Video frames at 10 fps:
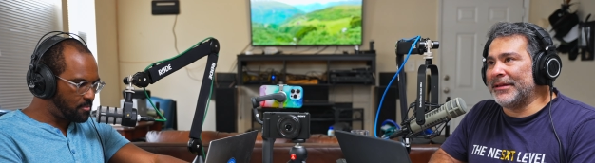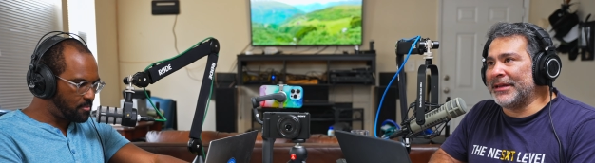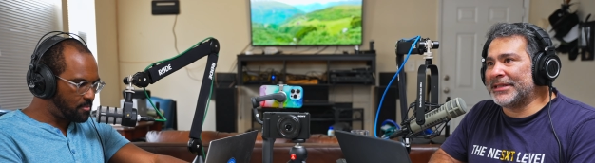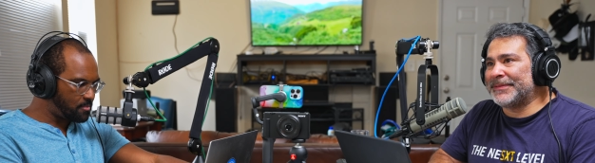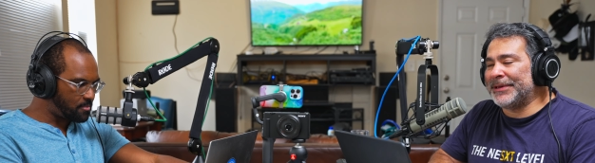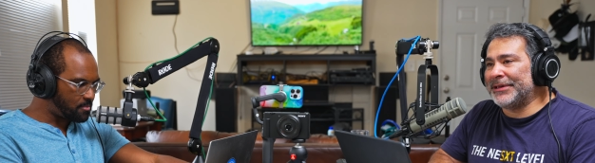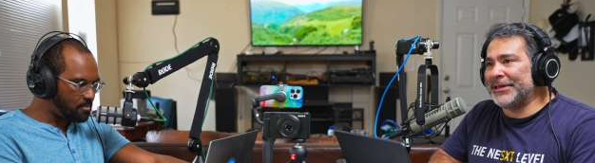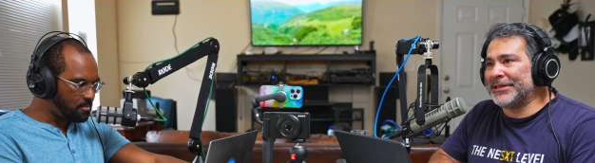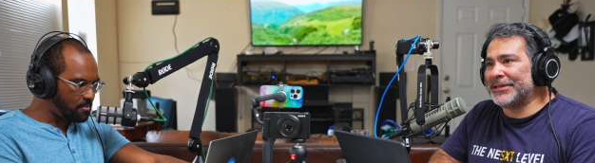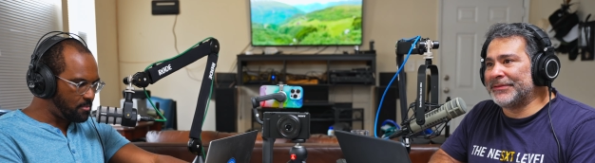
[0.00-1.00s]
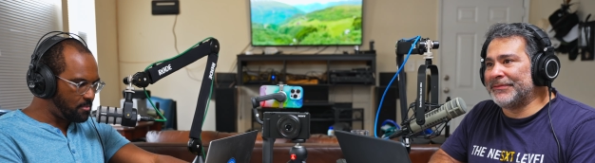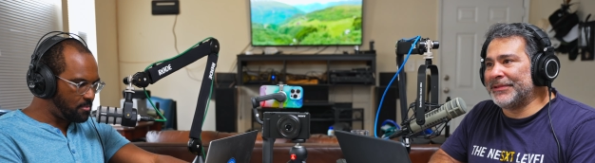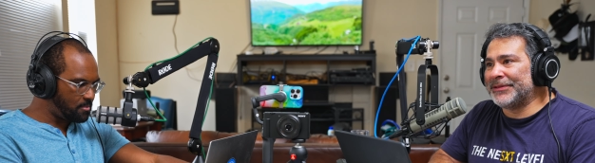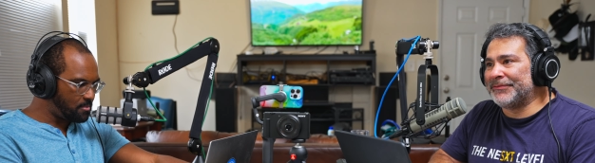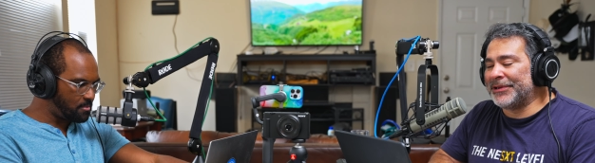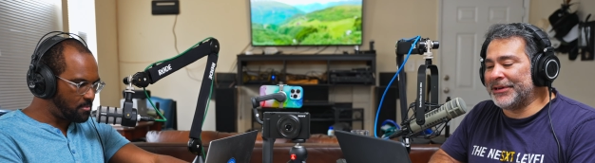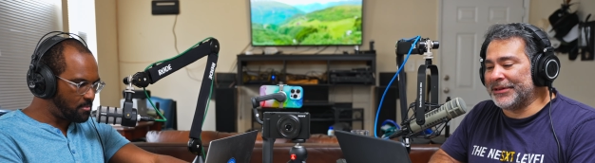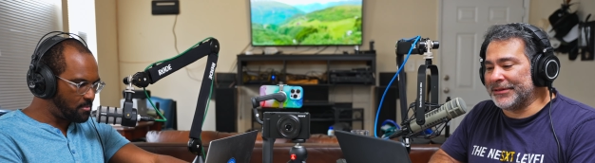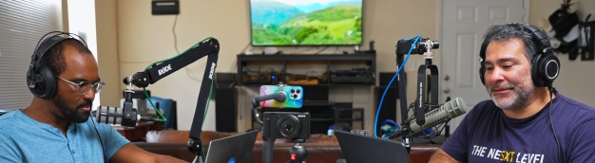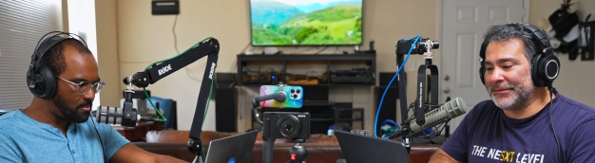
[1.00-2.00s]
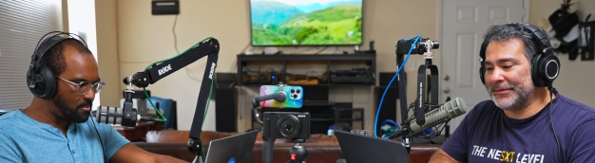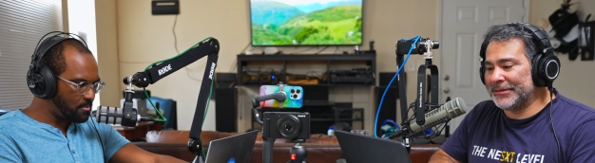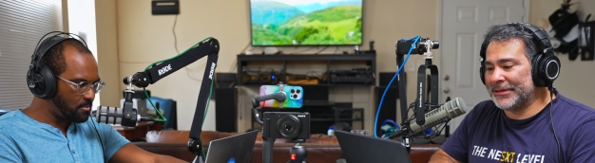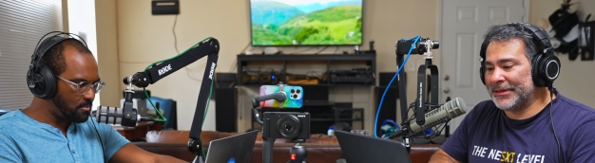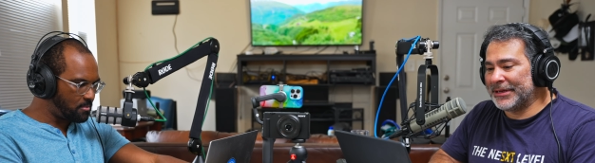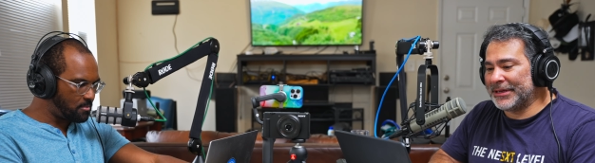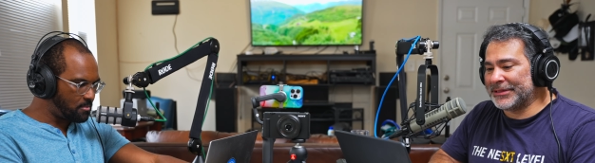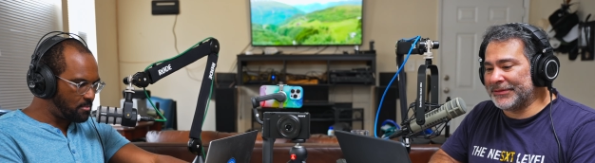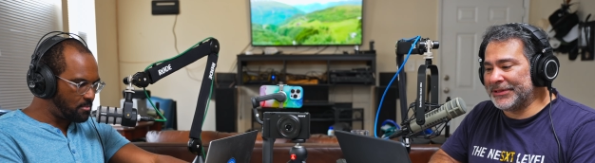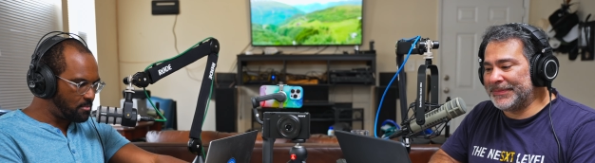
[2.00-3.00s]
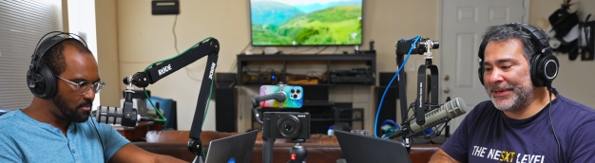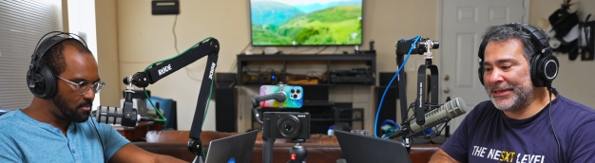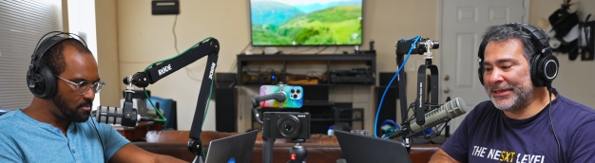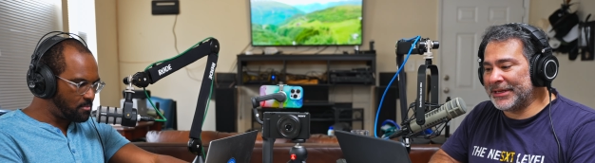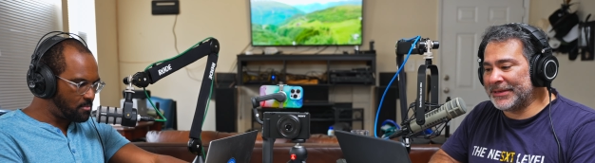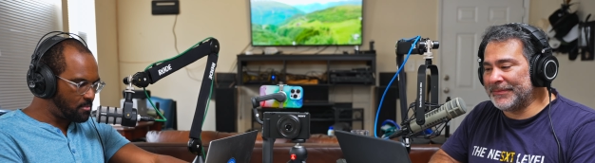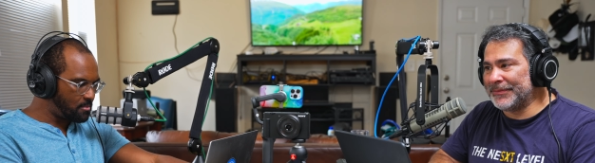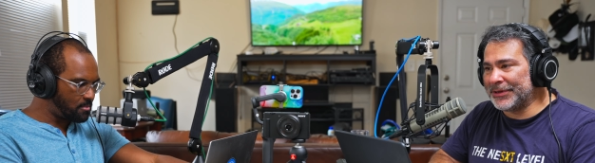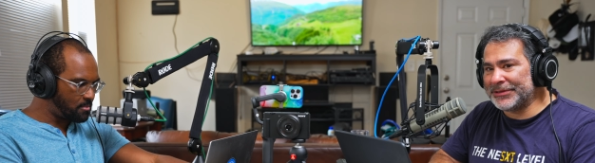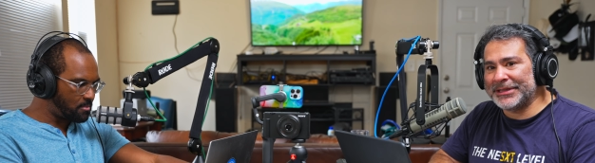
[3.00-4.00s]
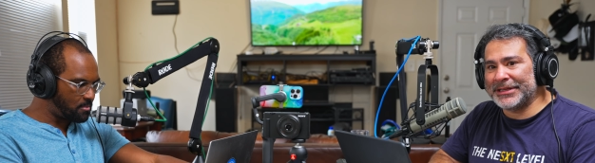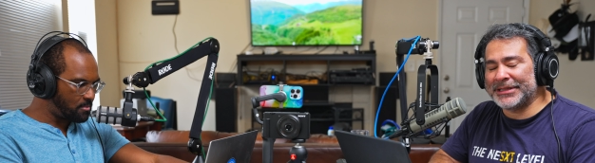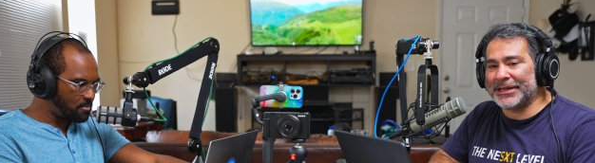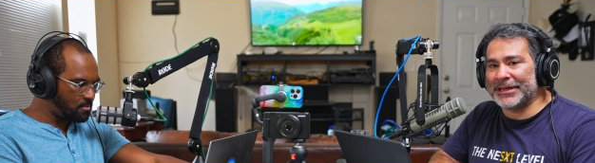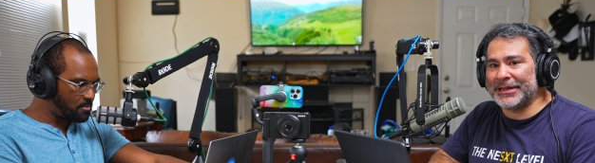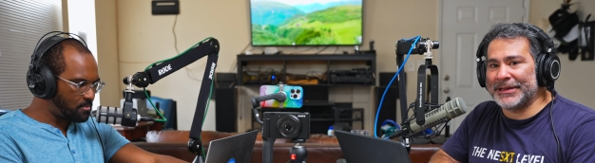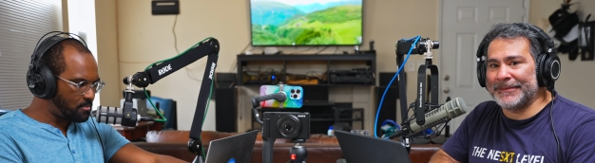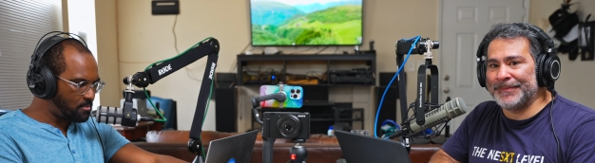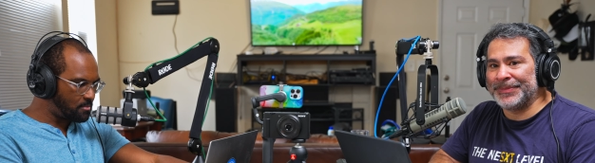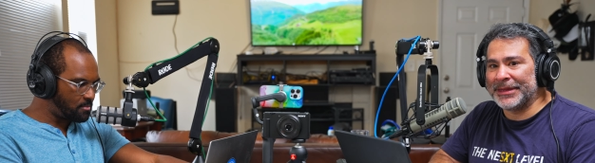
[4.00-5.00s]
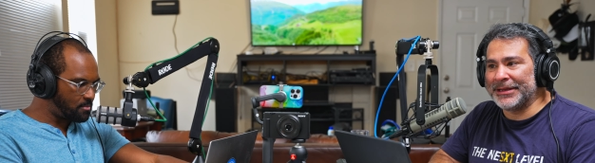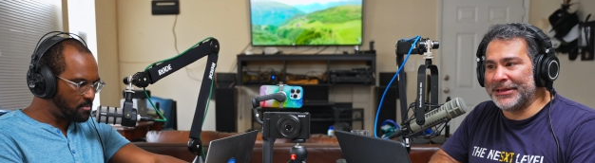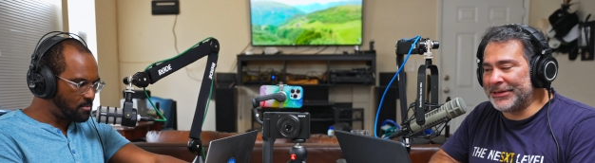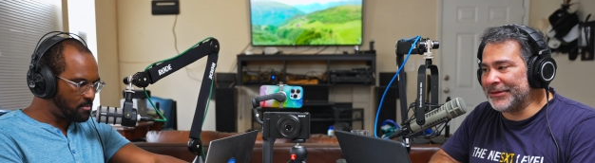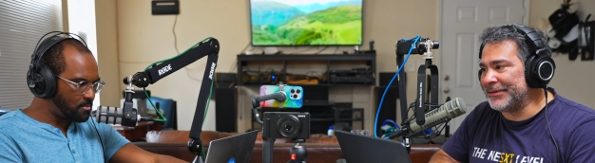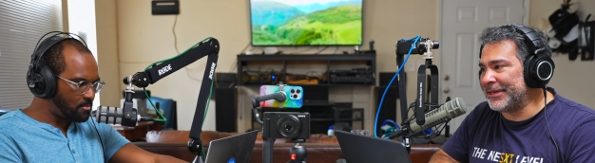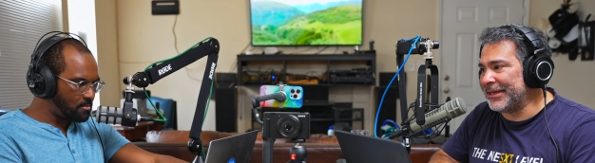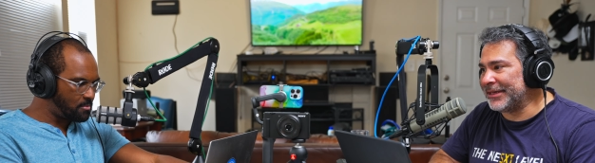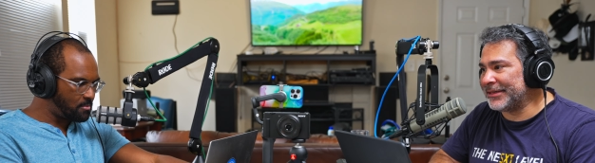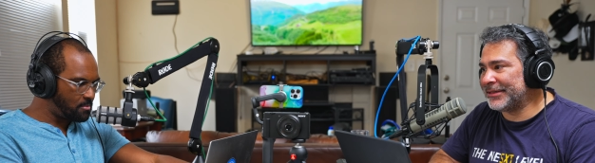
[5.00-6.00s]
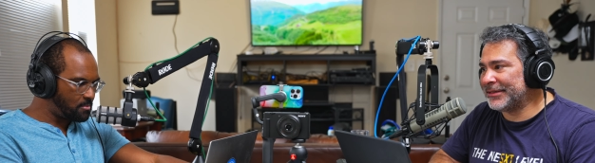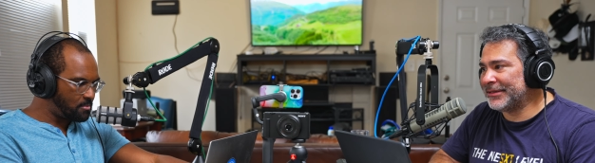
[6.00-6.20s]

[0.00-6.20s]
Speaker 1: experience with RAW has always been that most of the time you don't need it.